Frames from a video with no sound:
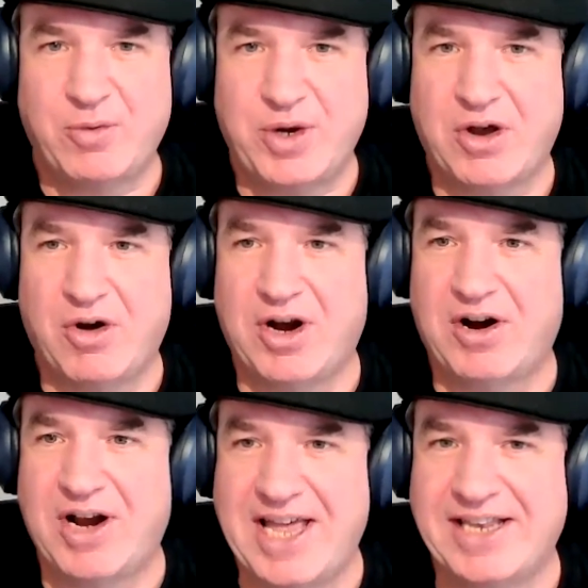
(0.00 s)
we call
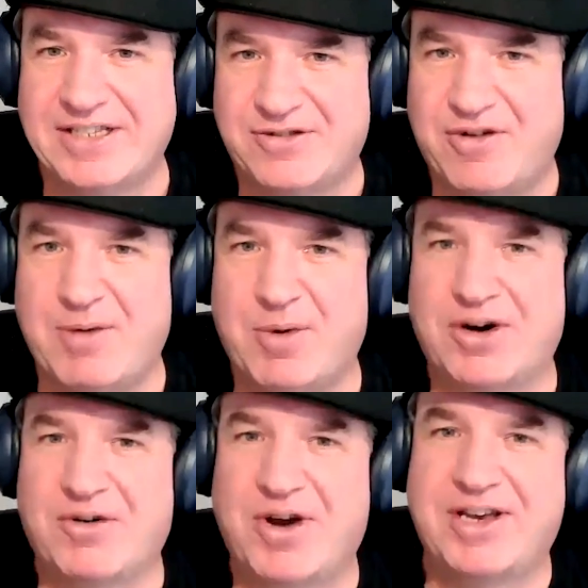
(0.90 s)
our lens
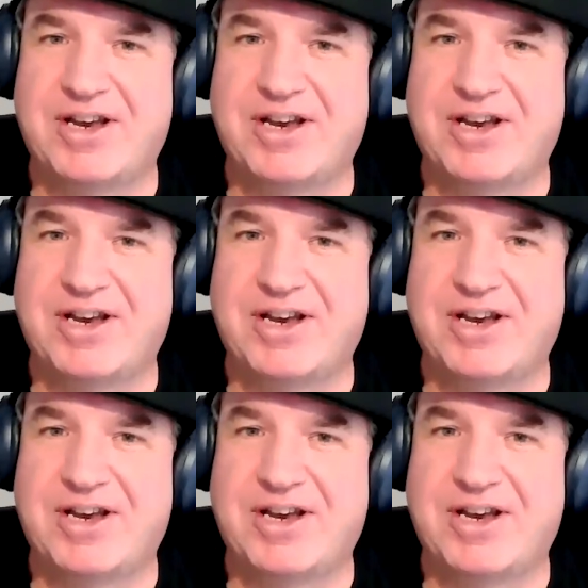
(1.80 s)
framework, right?